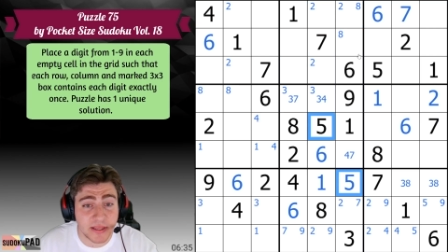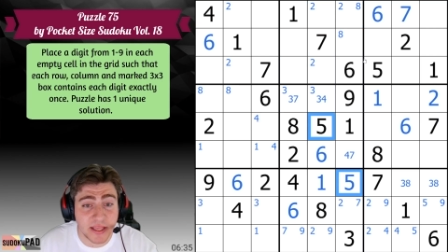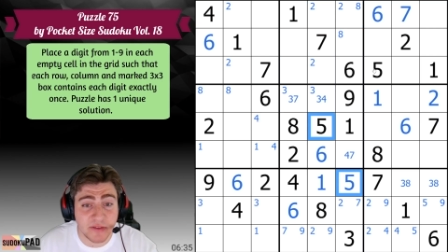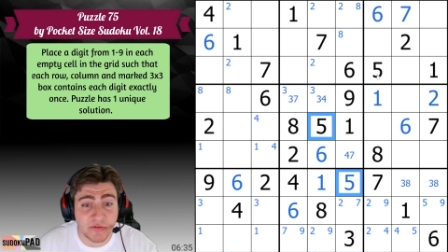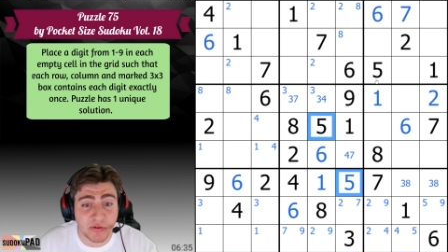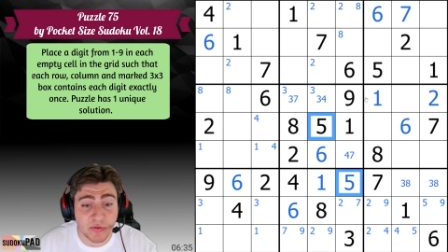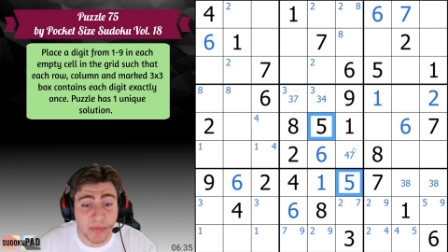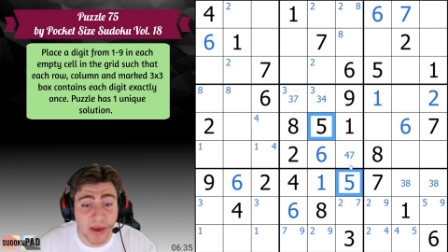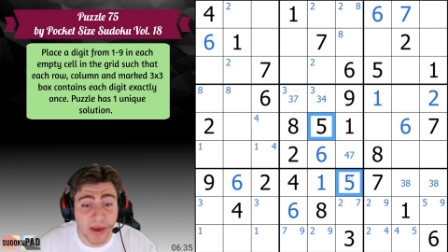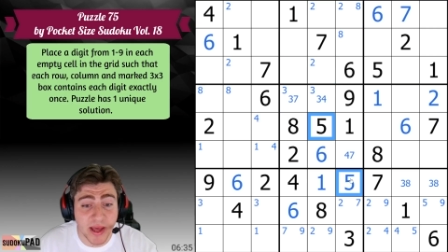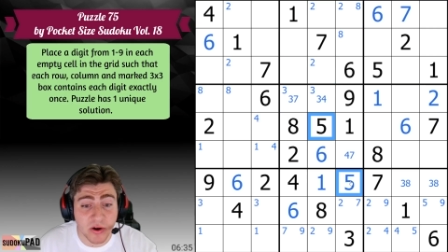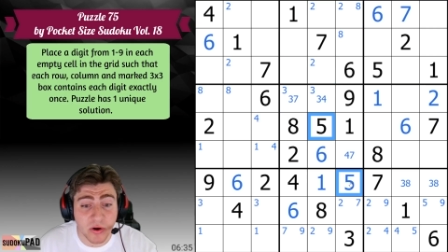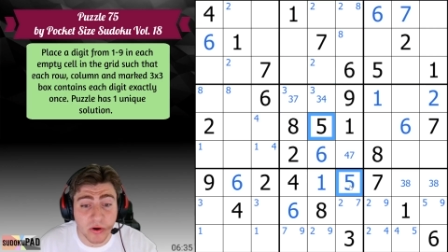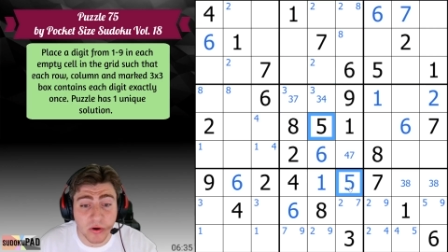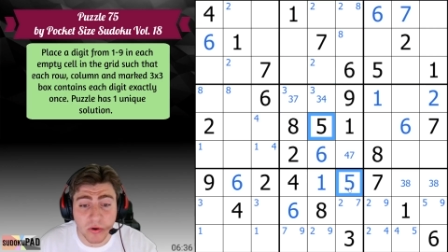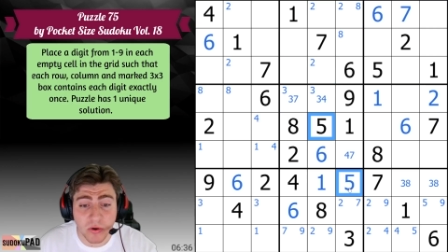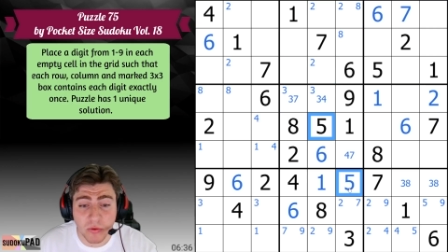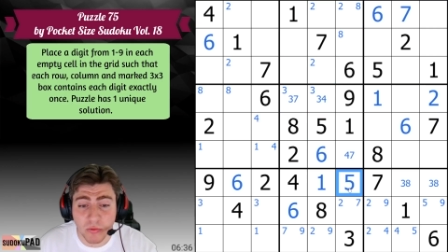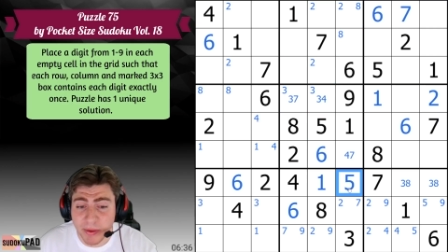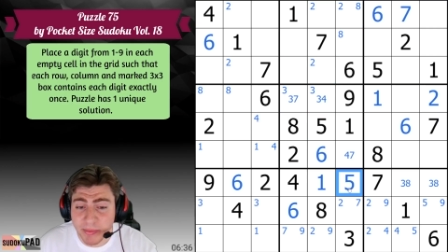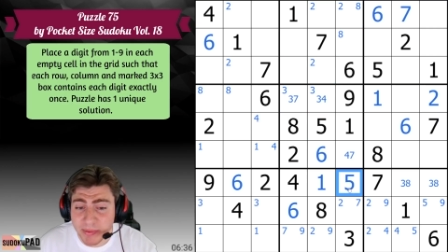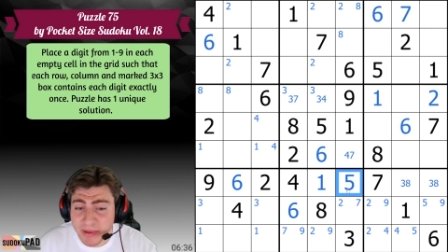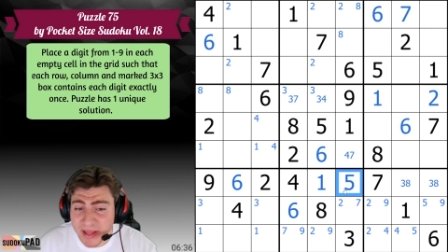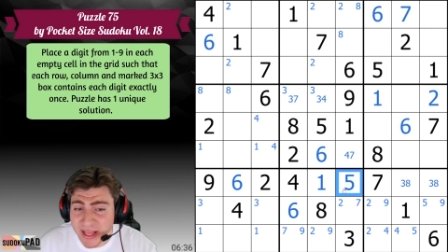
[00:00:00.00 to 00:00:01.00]
even better.
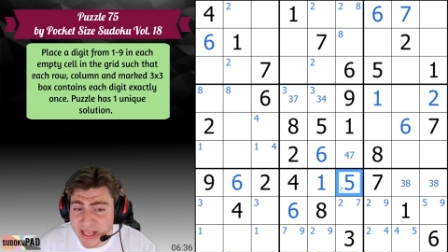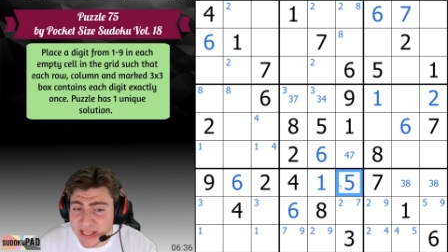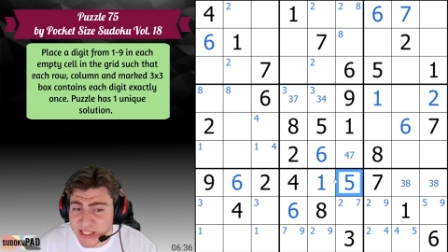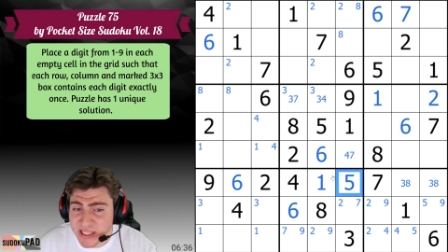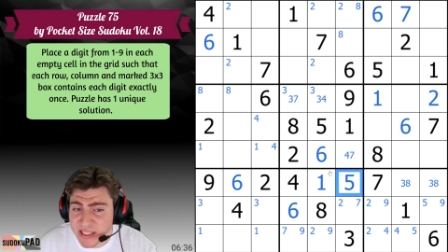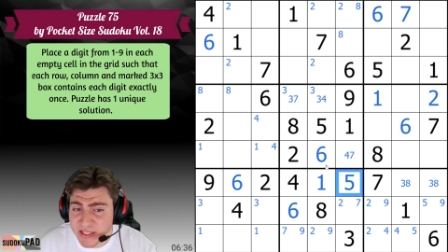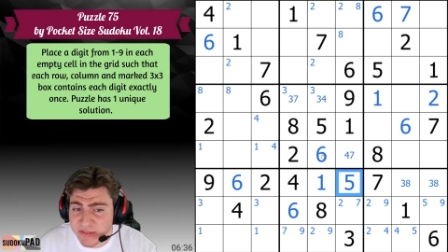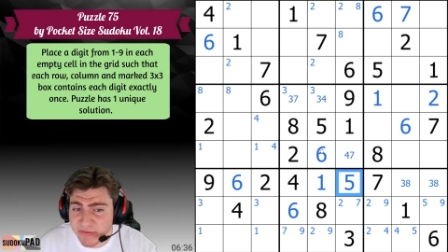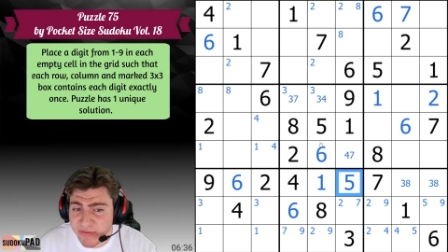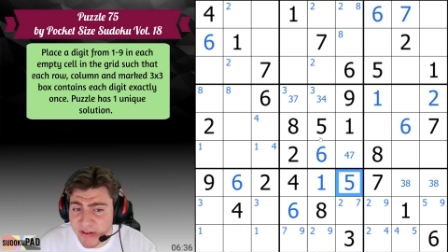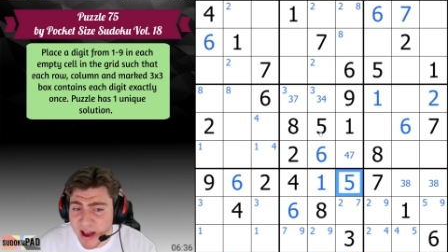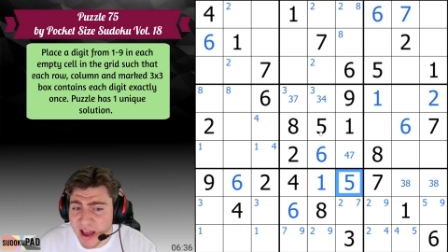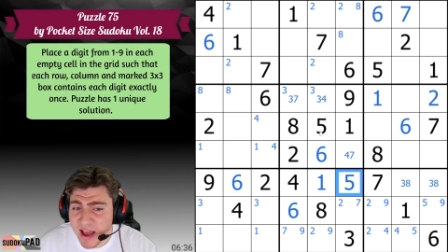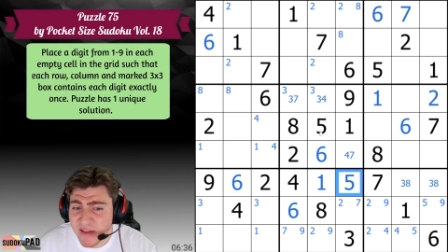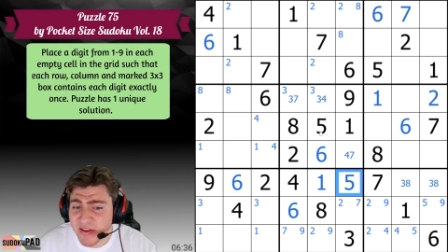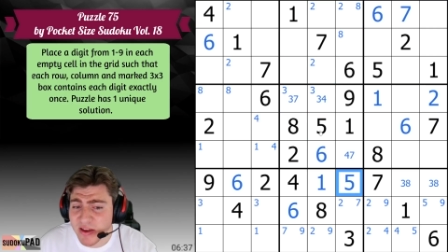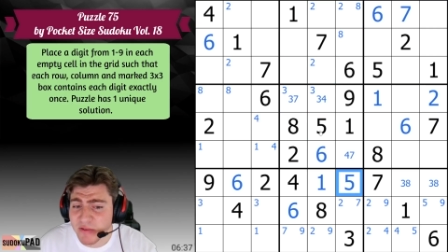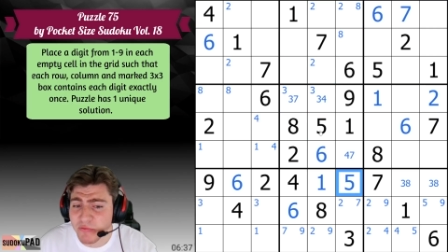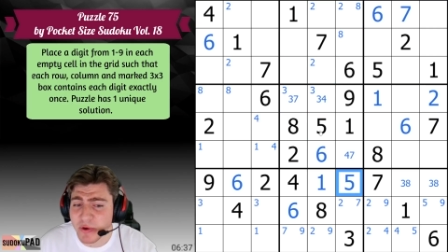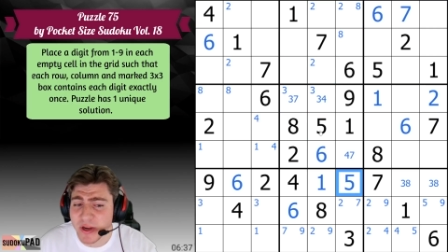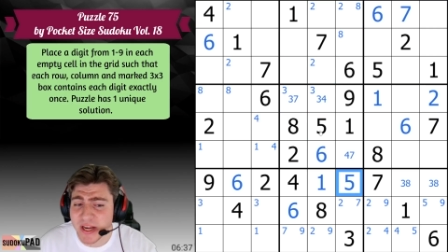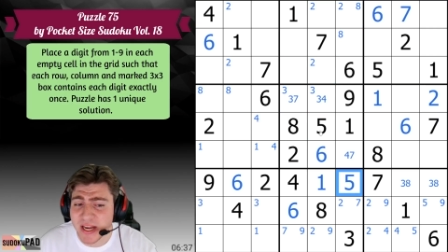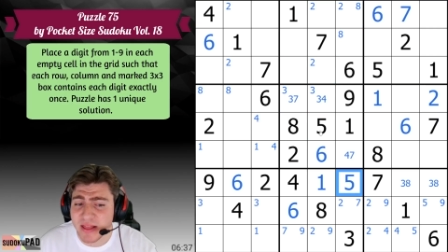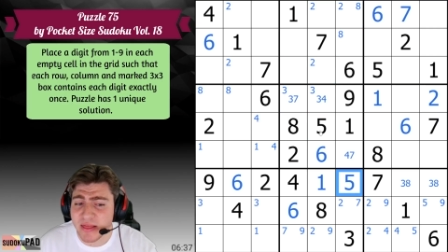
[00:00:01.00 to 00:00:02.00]
We placed this 5
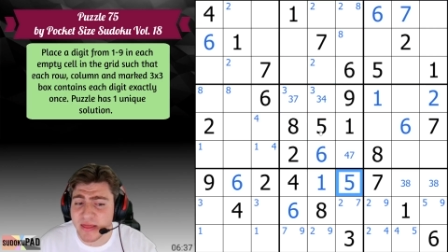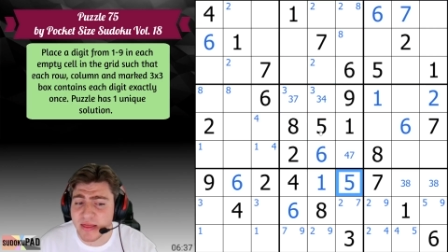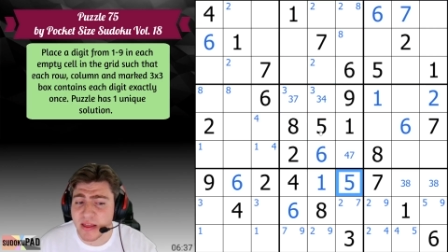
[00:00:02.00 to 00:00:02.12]
and we didn't